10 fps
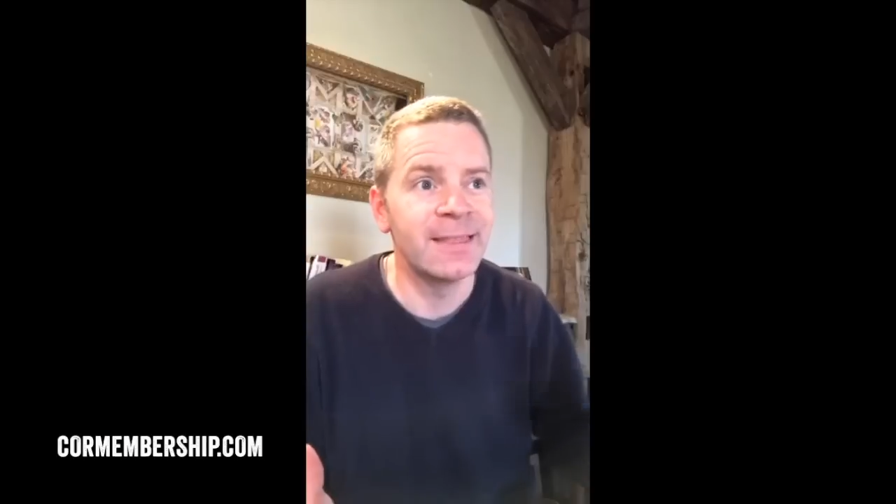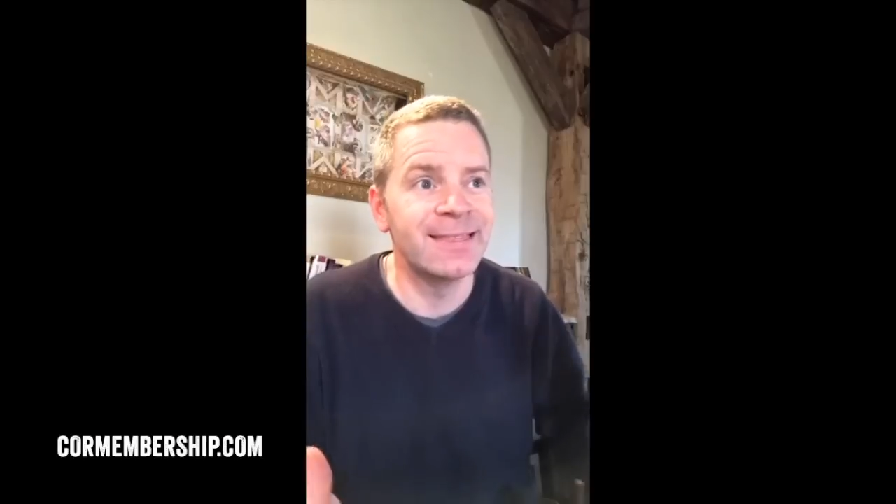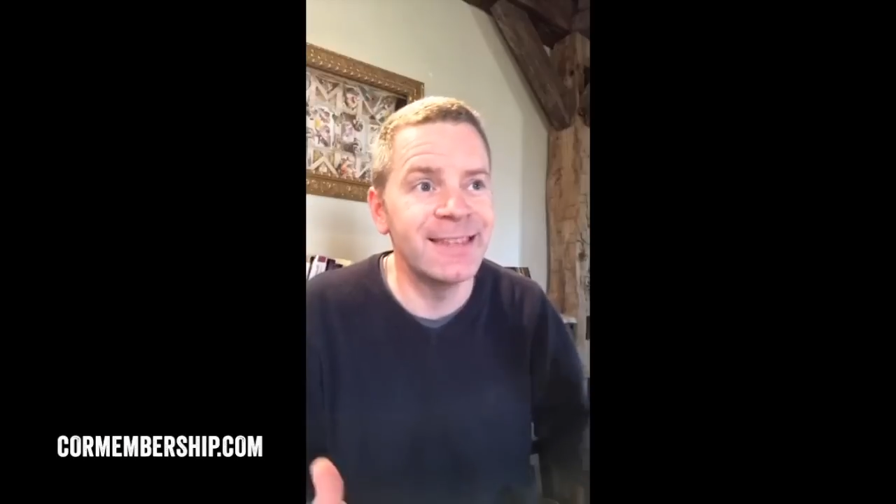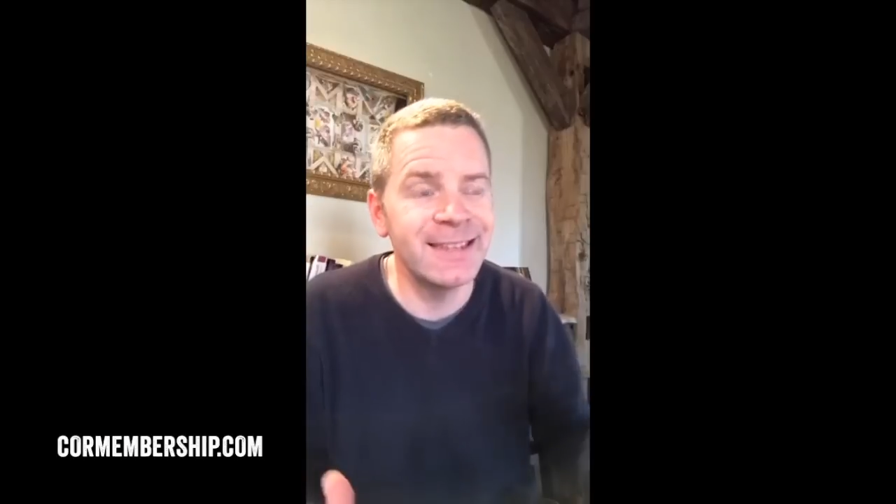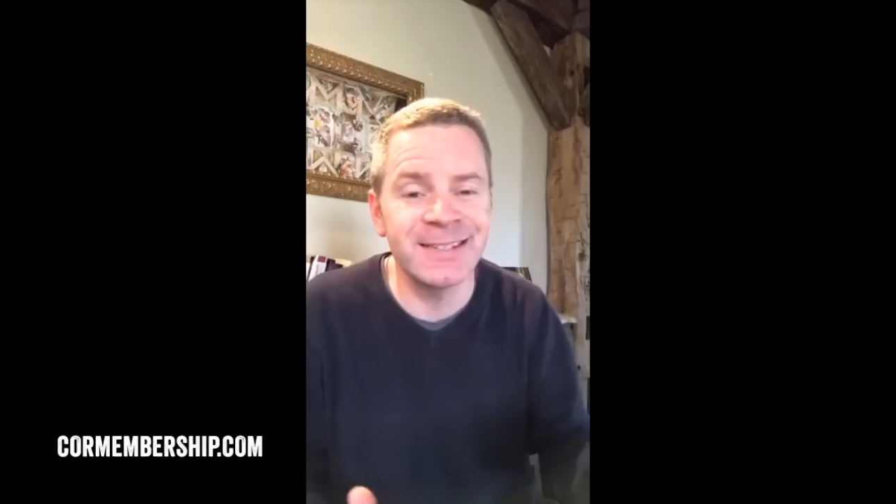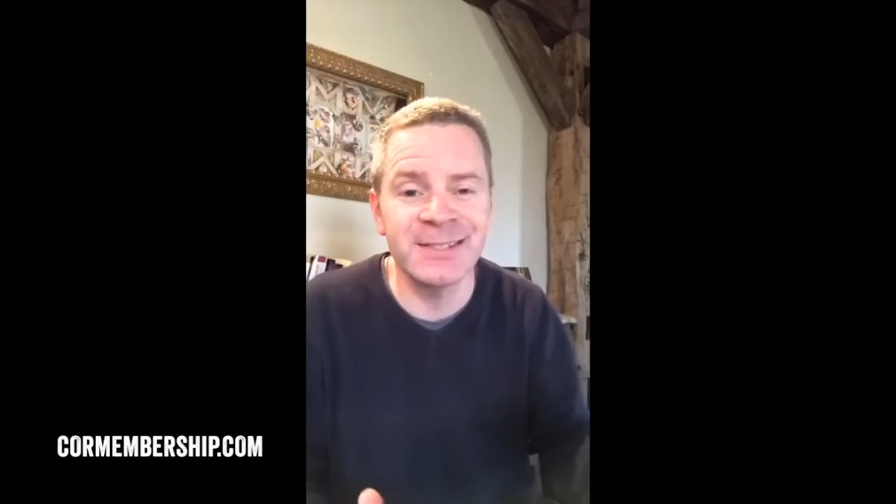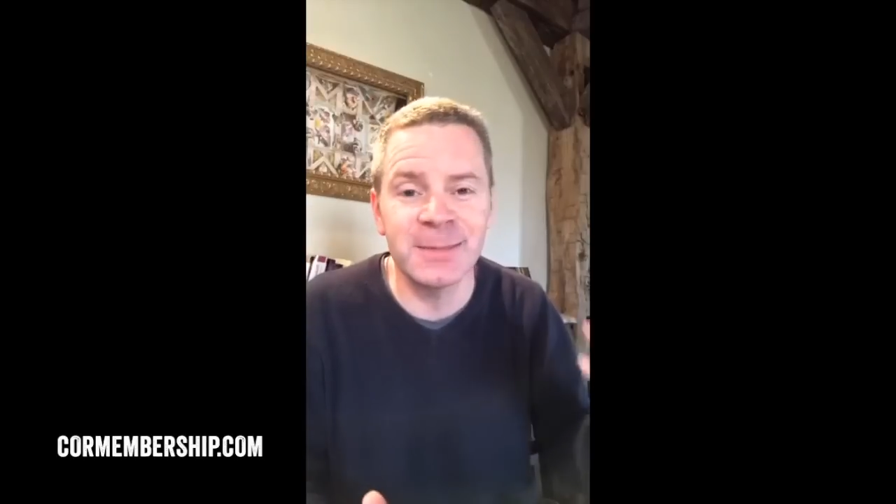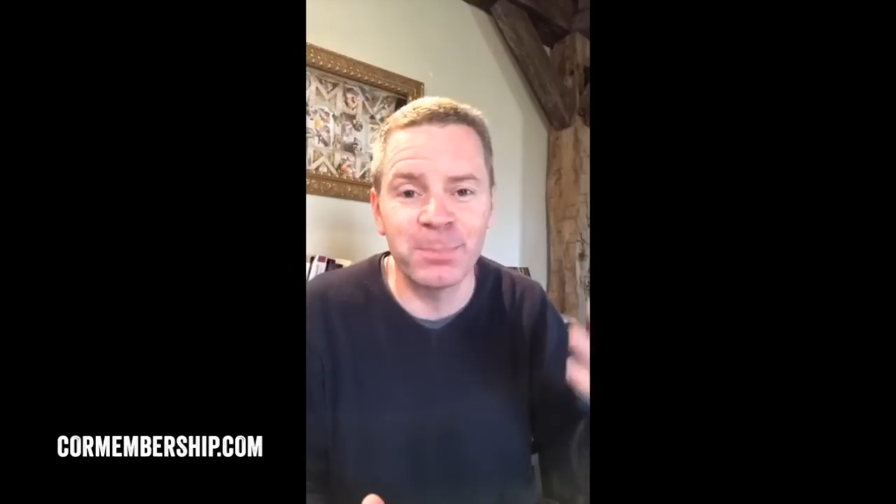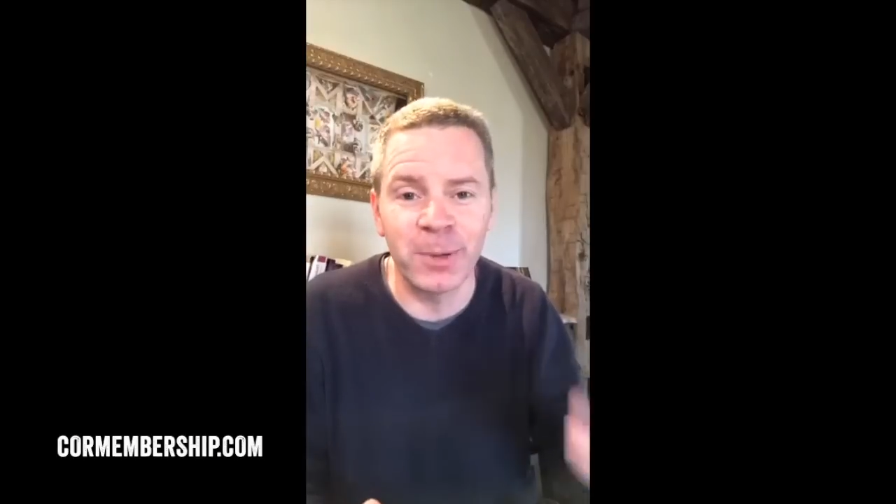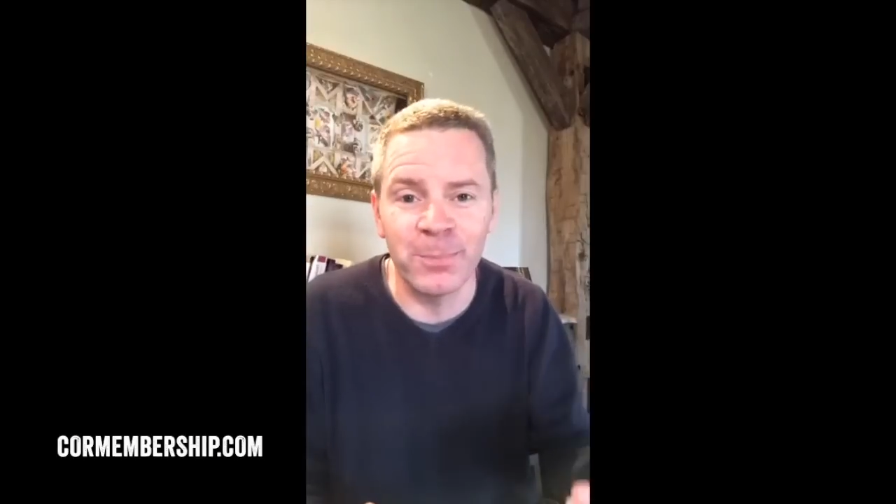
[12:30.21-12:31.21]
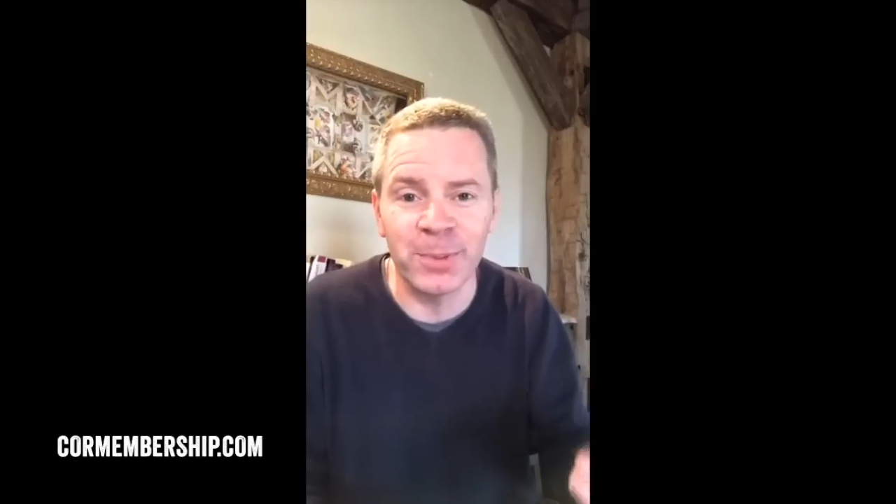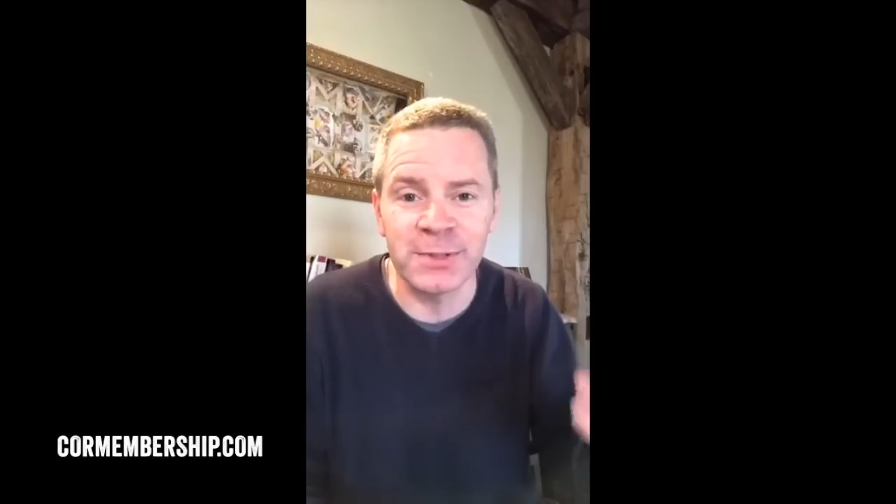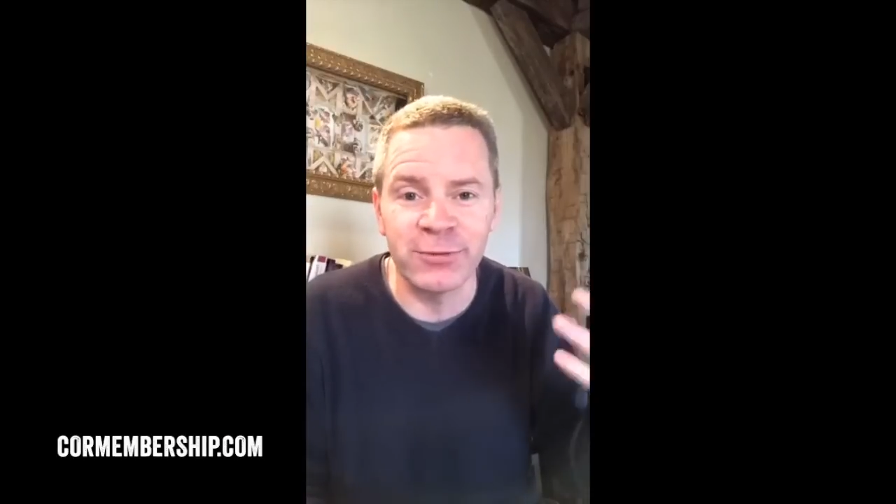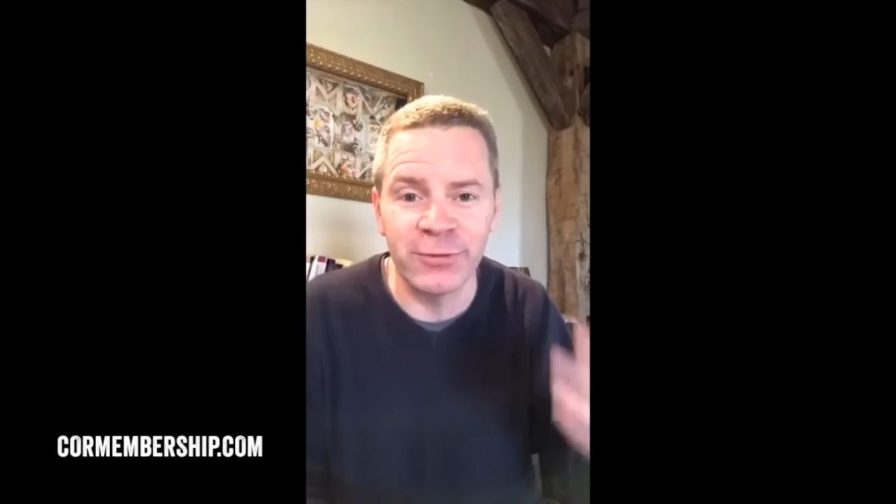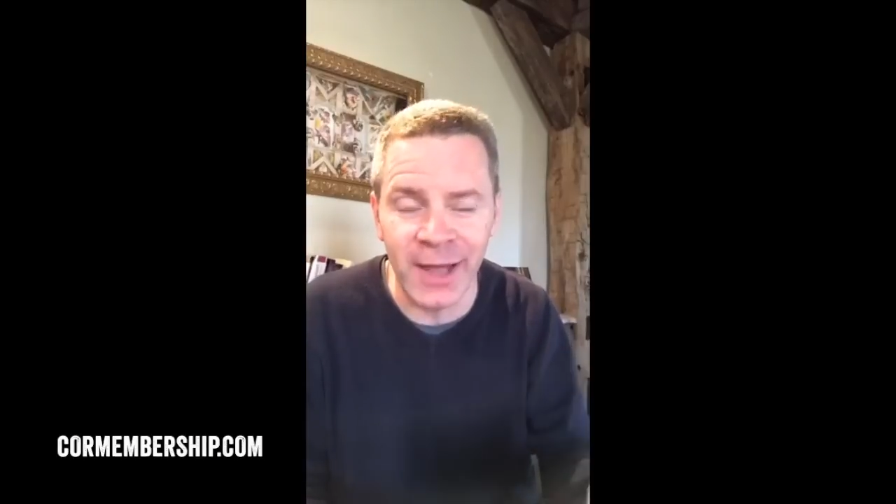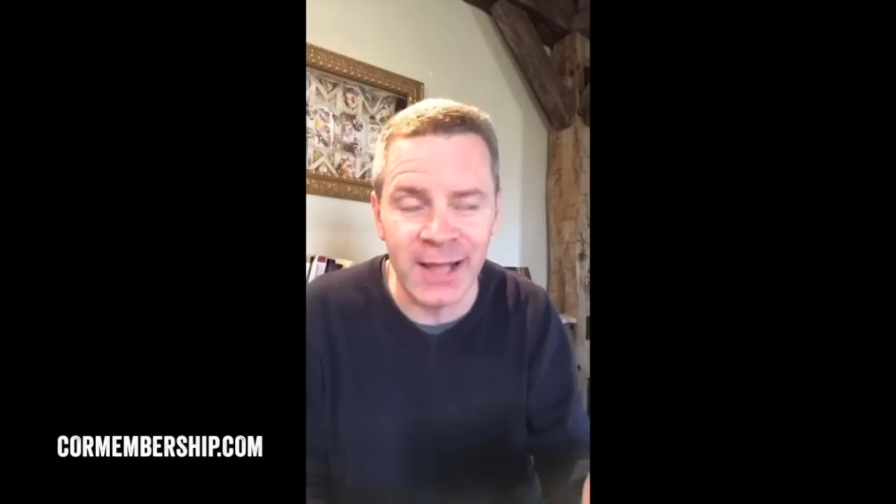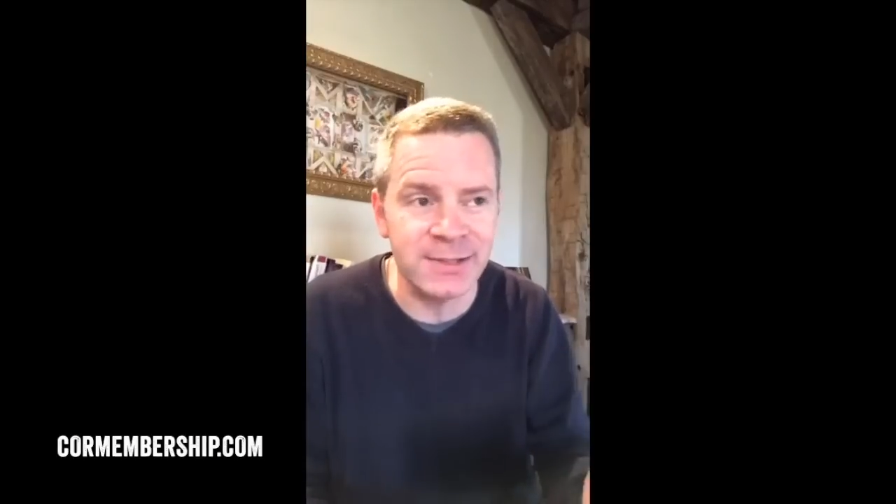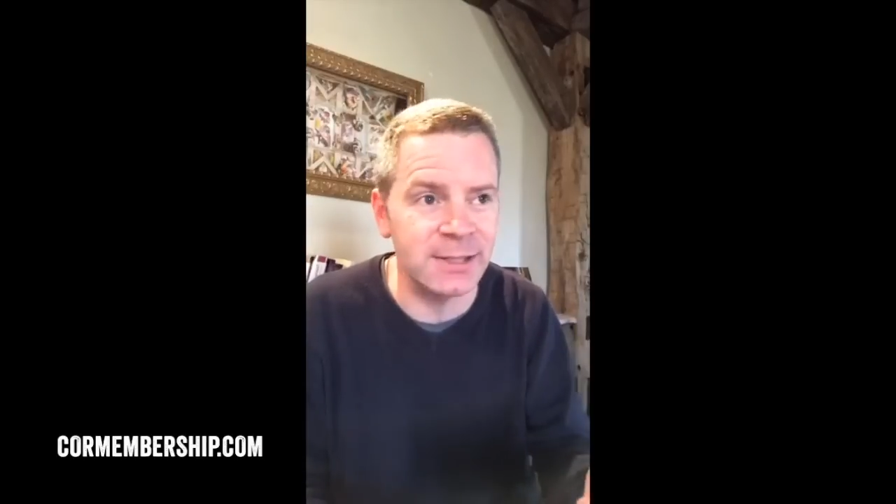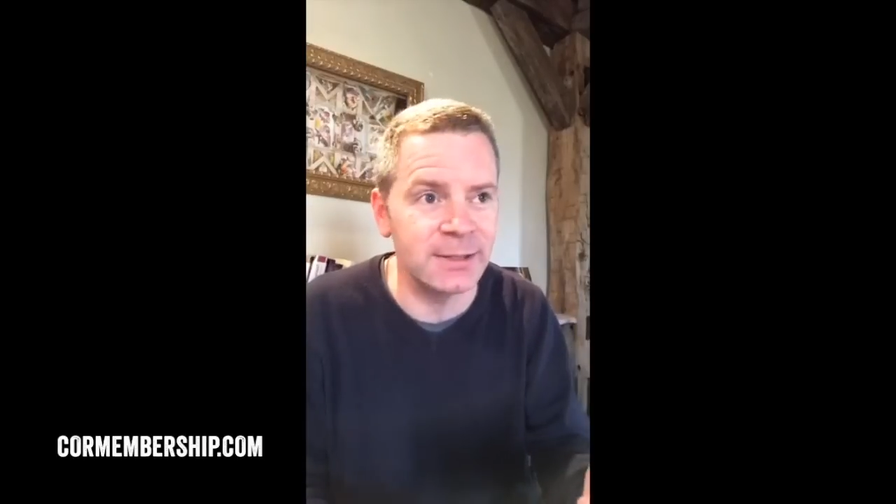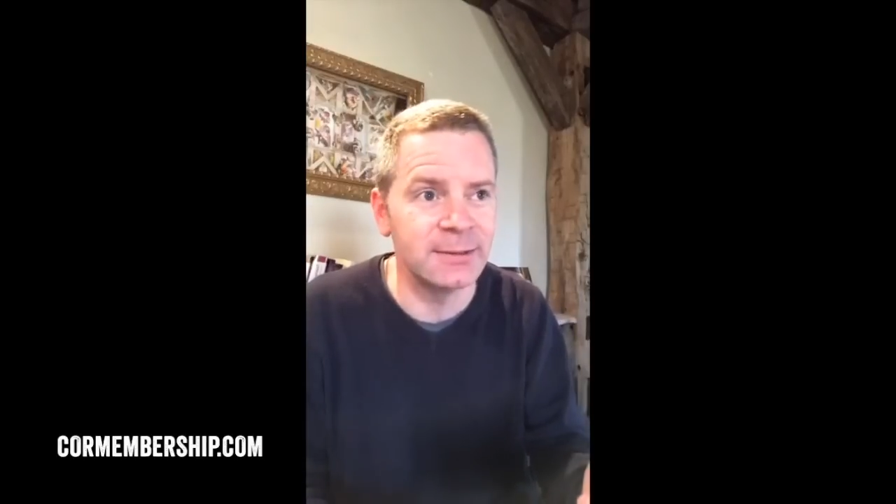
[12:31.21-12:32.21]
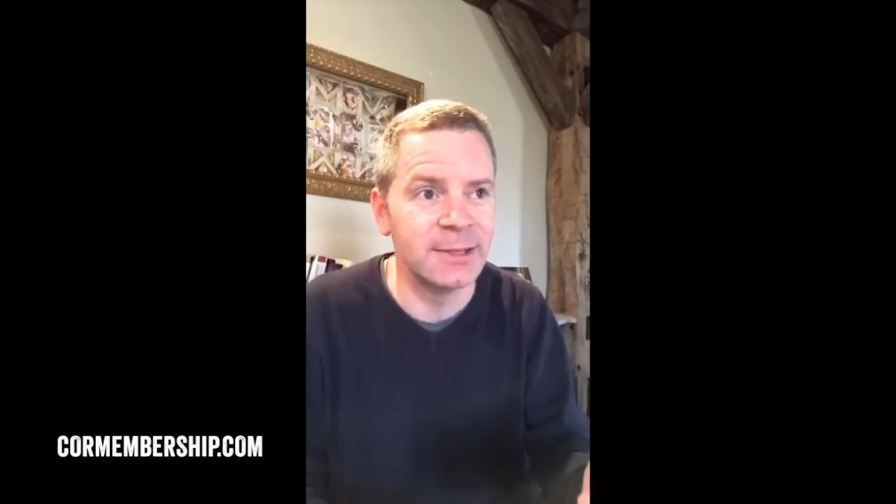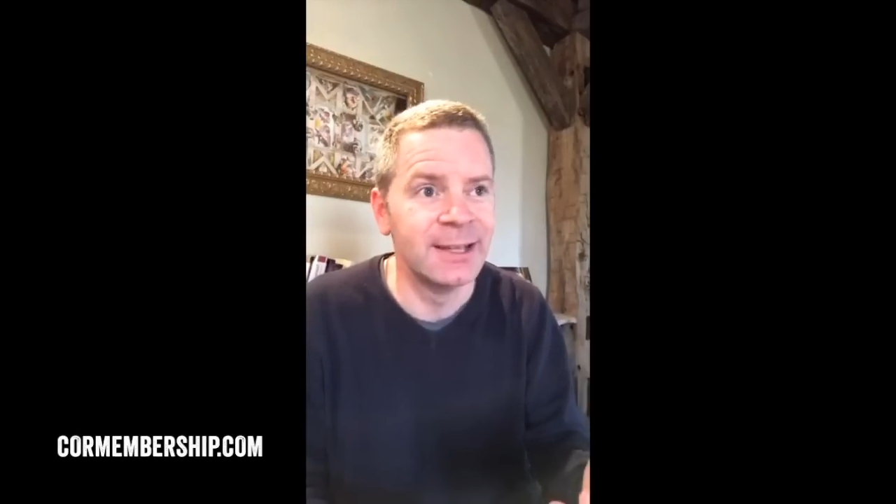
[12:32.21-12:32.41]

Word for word: This is the purpose of fasting.